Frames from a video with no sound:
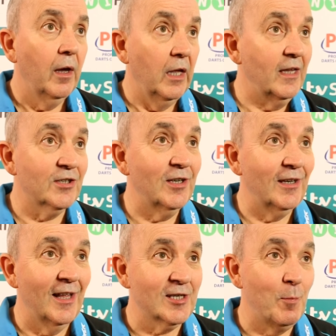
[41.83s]

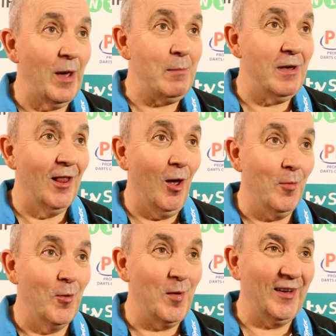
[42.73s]
Unless you pay me a lot
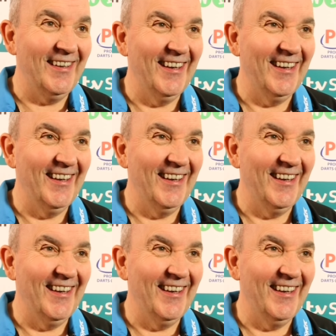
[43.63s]
more money.